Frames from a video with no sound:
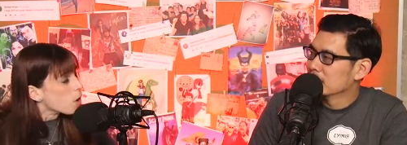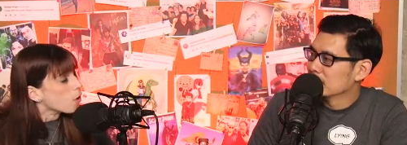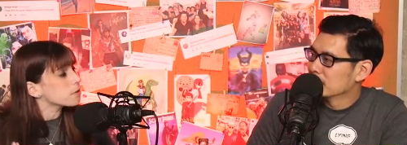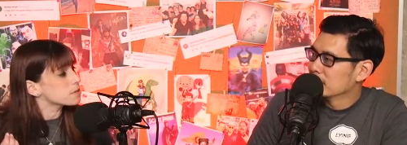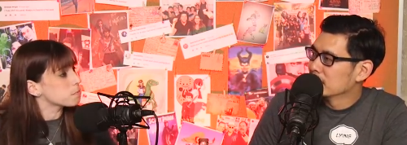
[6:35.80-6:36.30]

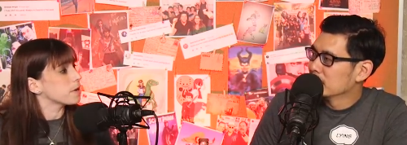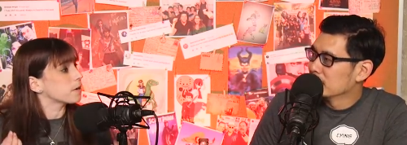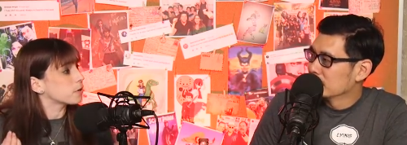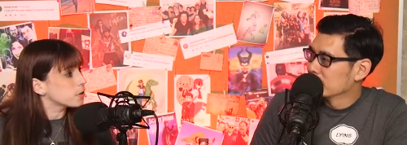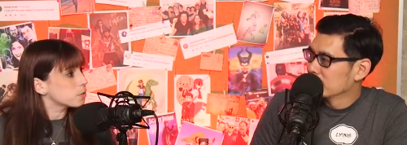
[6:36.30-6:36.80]
Speaker 1: hard to
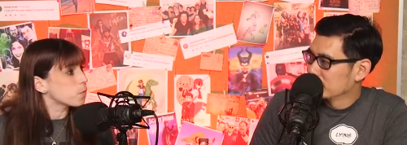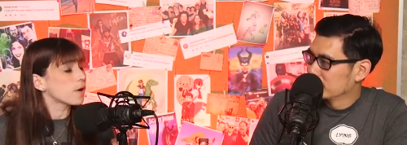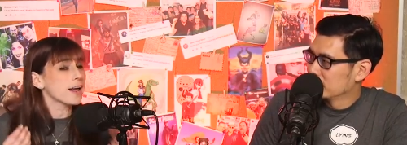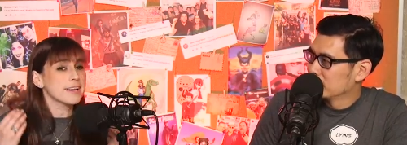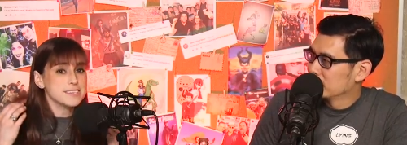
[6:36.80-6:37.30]
make a good
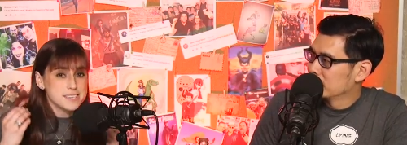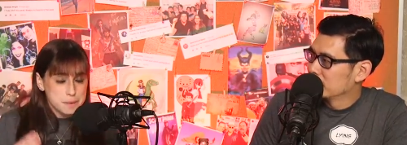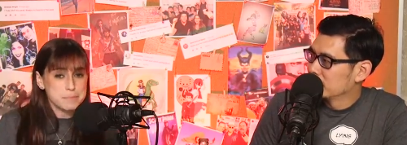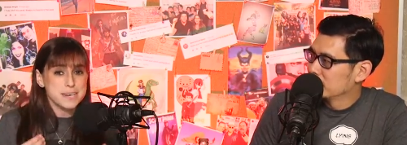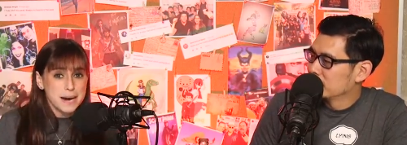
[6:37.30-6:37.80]
one. And
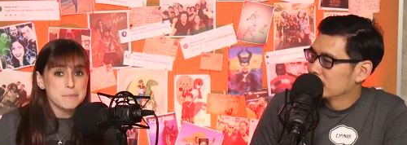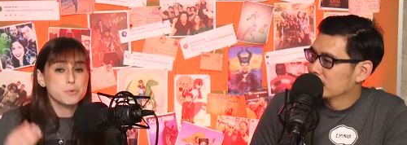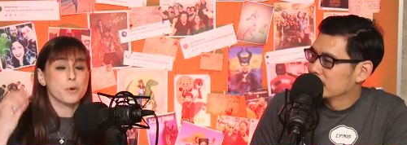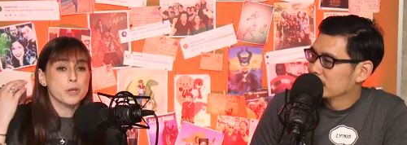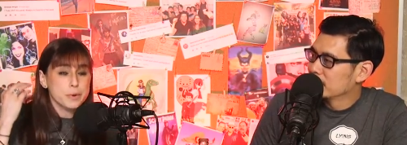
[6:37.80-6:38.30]

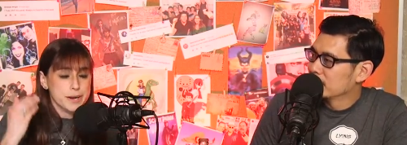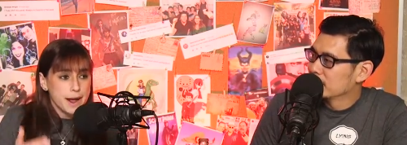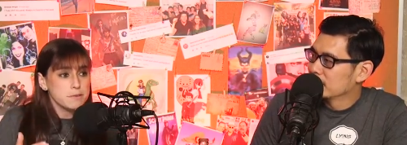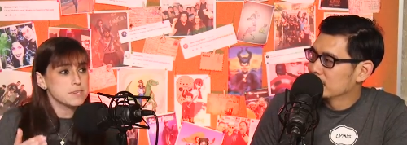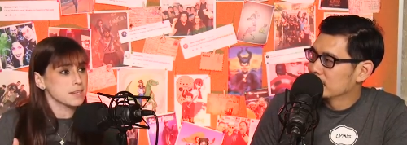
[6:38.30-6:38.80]
sometimes when you
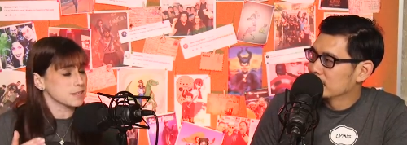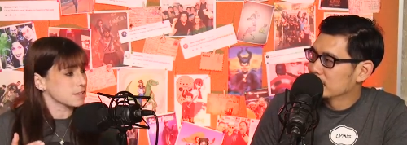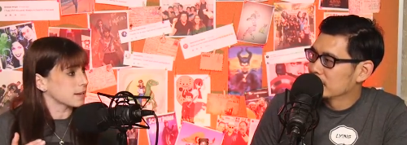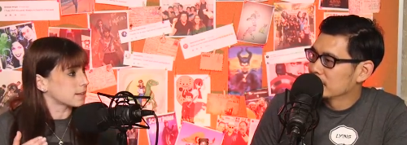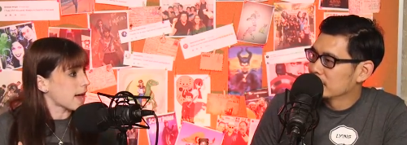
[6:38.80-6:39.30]
announce things
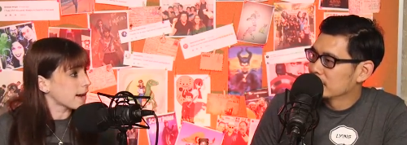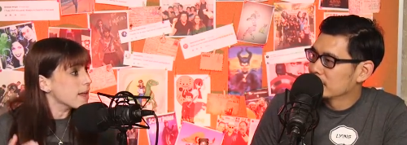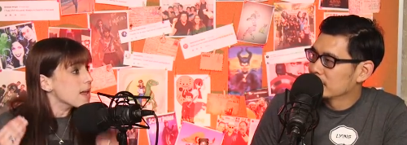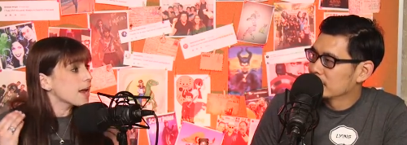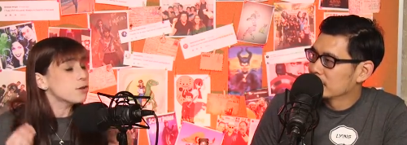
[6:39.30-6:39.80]
like that
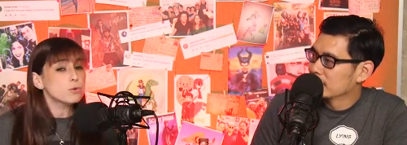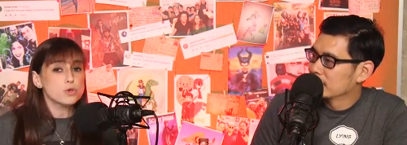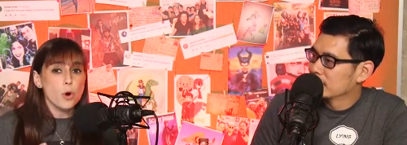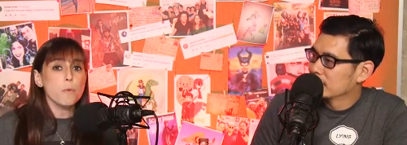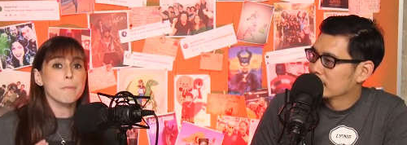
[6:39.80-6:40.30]
and you
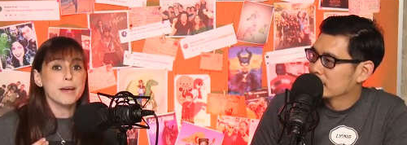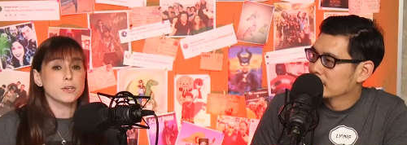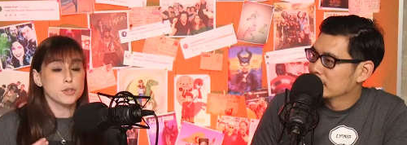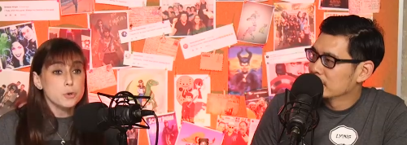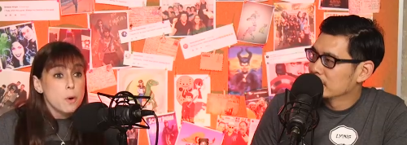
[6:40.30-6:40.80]
don't
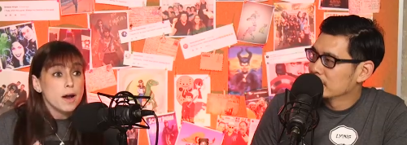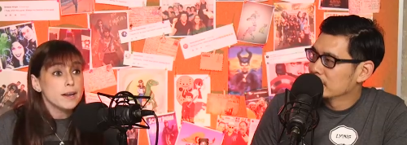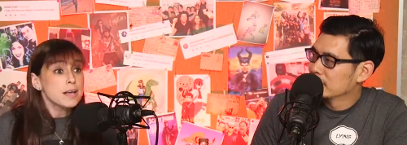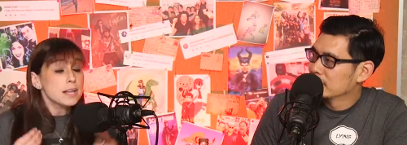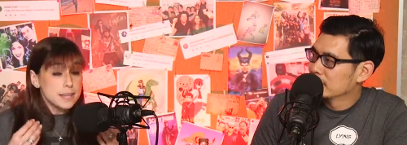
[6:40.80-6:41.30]
make do
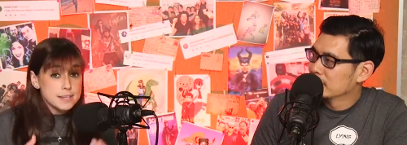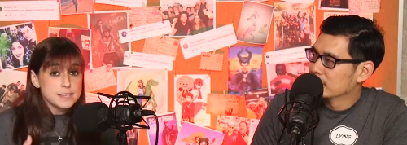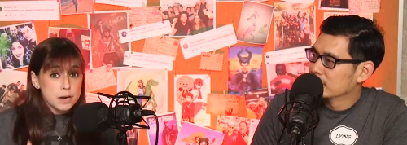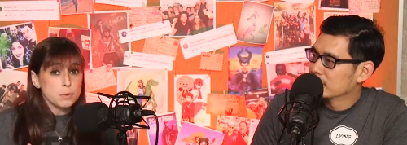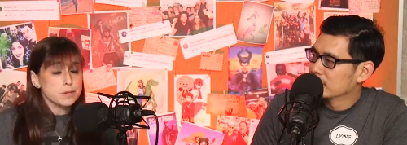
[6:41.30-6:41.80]
on, let's
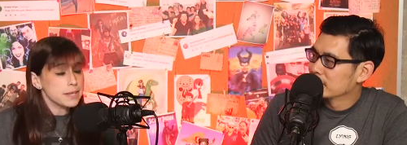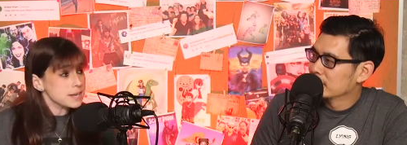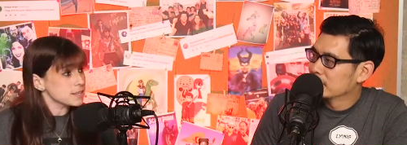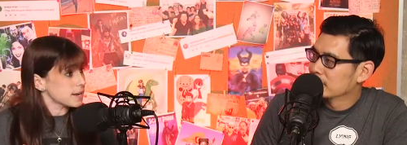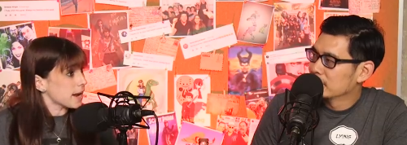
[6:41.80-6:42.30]
say, a
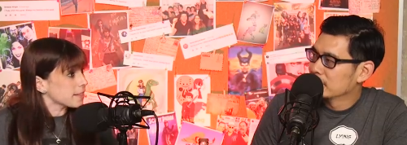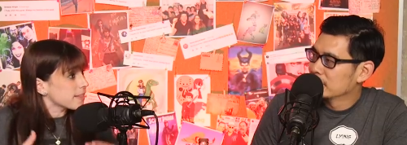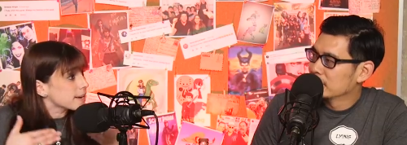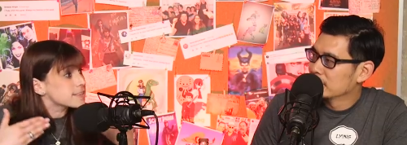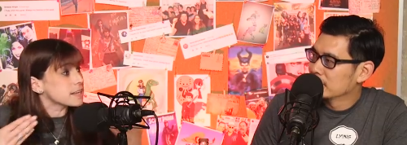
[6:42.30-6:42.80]
release date
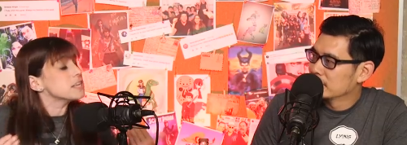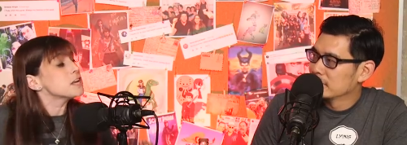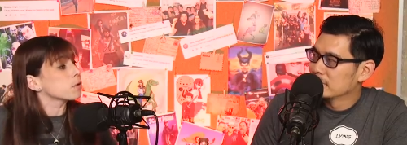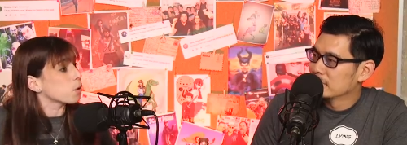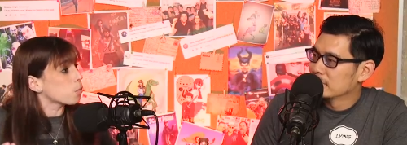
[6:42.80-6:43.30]
that is a
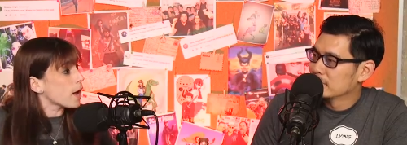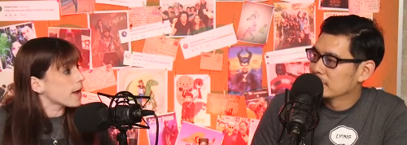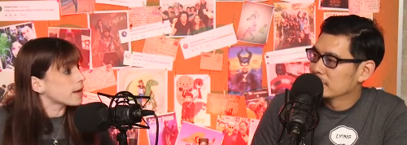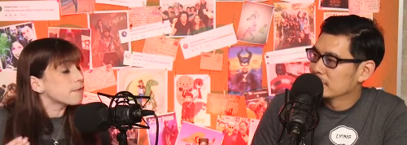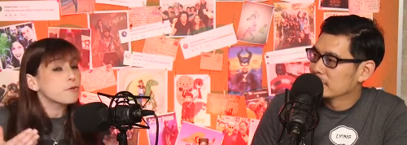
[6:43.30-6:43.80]
year
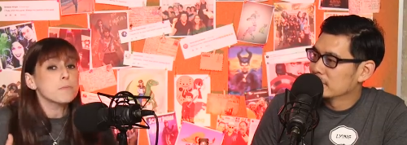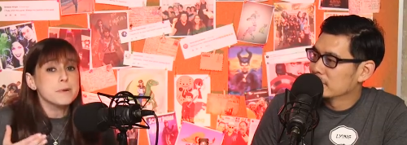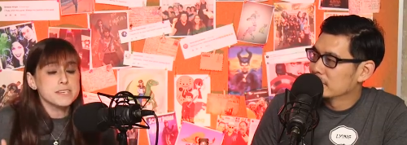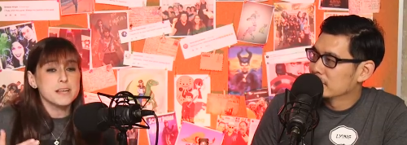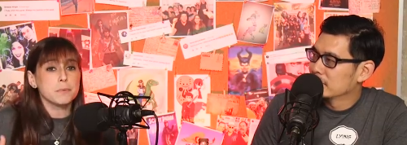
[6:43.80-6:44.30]
away, if you
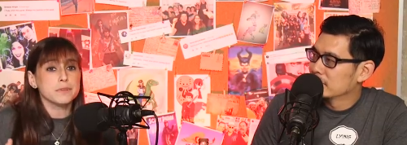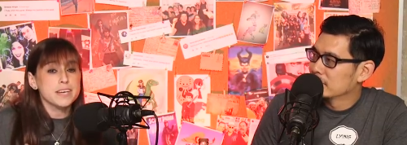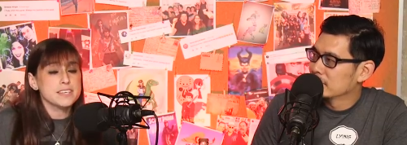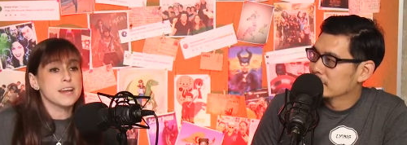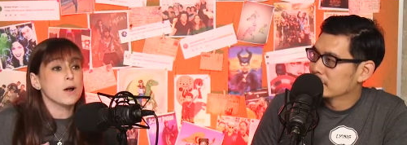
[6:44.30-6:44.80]
miss that
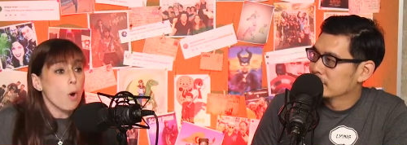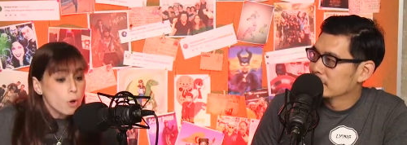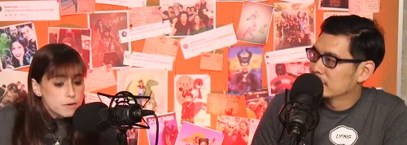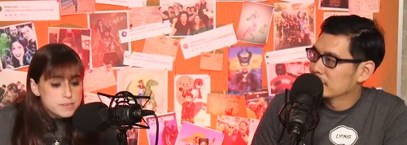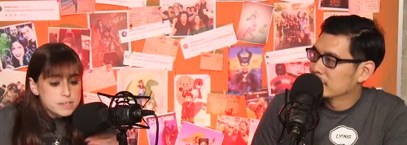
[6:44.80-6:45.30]
release date,
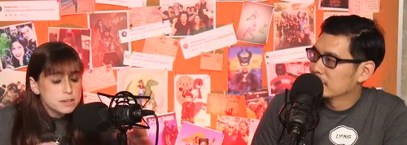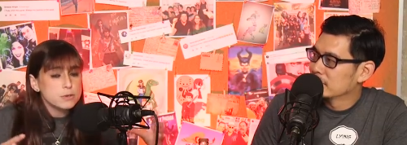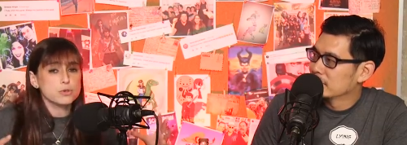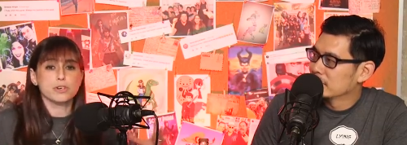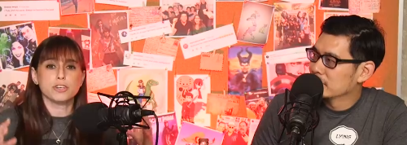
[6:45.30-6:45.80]
all of a sudden
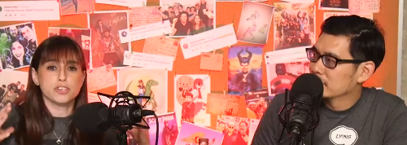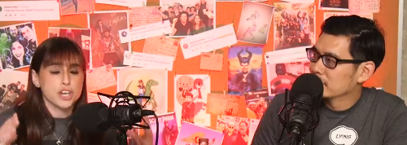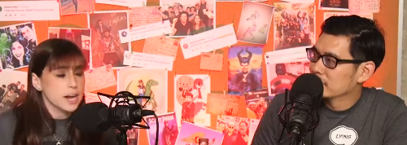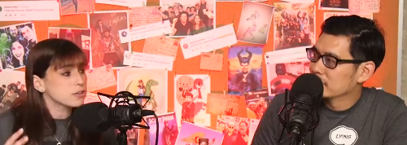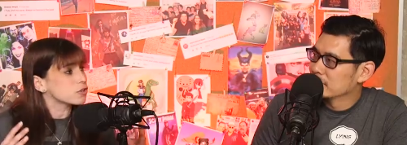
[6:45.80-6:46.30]
you start to
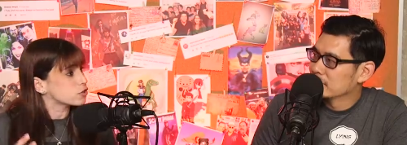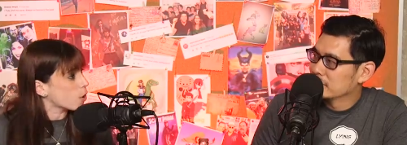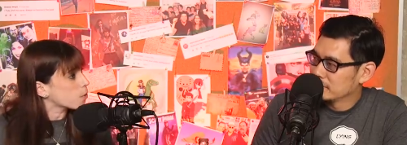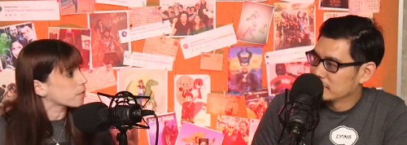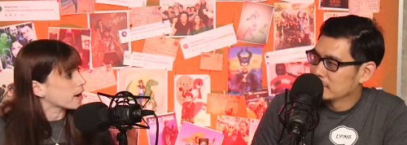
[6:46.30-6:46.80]
change the
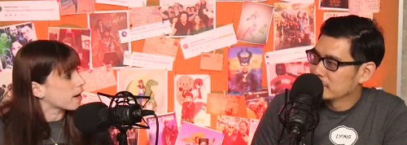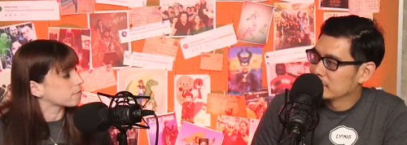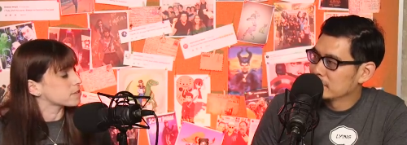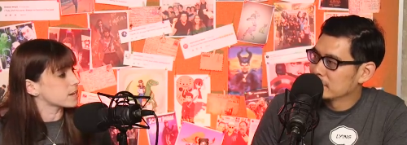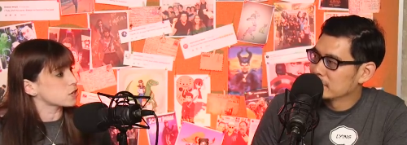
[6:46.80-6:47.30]
tone of the
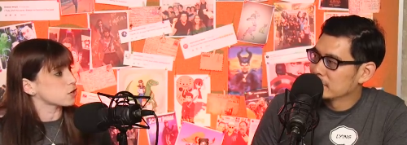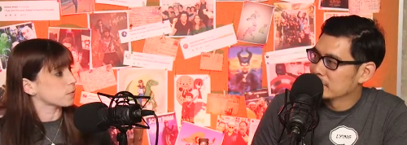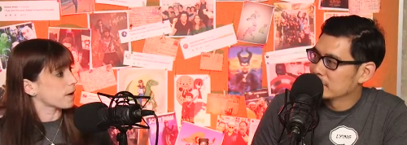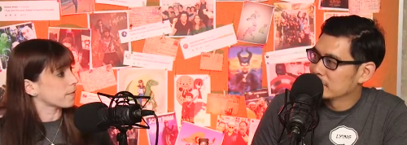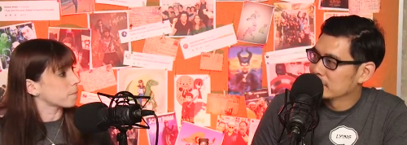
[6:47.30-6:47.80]
conversation
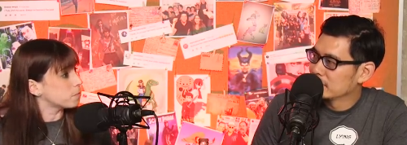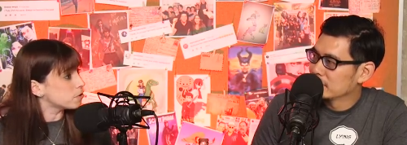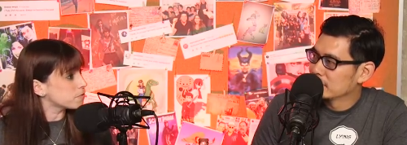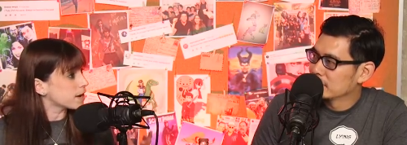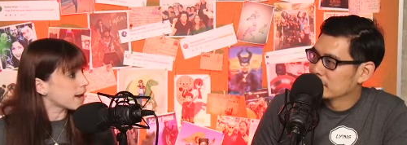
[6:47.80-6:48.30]
around that
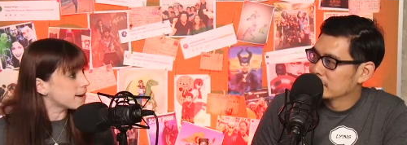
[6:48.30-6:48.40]
movie.